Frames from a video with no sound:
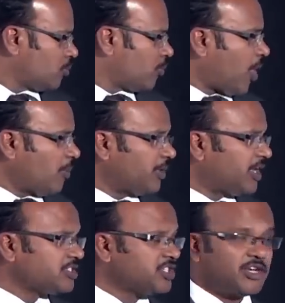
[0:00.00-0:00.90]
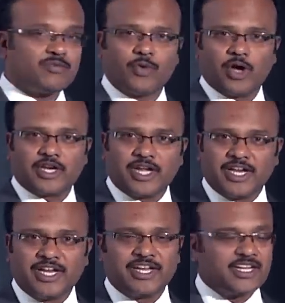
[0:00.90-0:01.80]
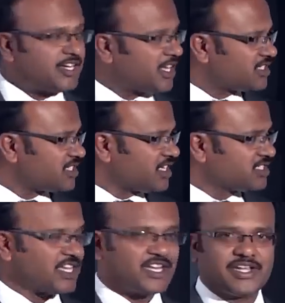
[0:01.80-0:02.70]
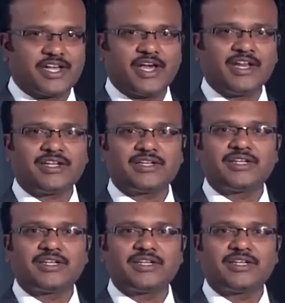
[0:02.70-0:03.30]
Population for any intercensal year,